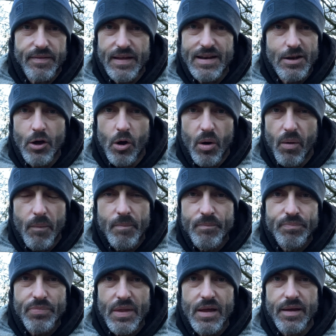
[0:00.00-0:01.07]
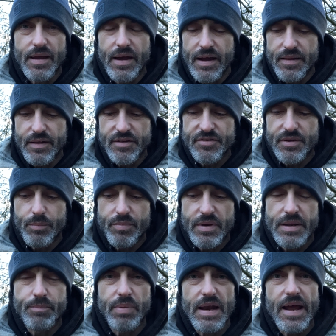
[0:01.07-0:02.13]
They're not okay they're
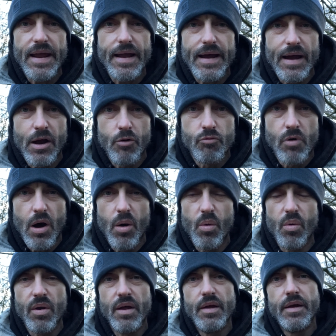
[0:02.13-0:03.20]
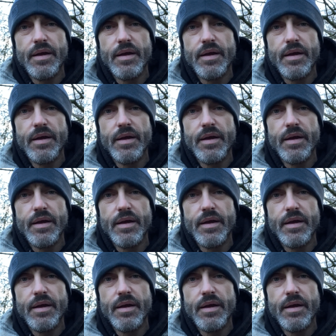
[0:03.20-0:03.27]
simply playing out a role